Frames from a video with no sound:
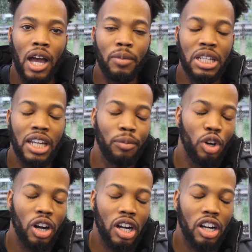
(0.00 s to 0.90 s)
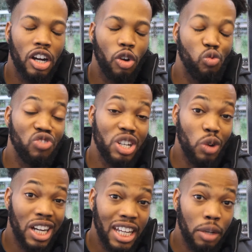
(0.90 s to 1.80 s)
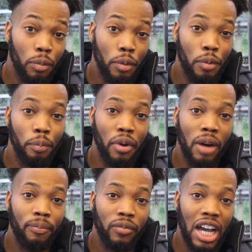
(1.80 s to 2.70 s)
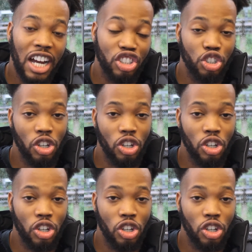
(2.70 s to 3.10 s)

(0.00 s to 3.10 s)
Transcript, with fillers: I mean, I'm not really working at the moment, but I,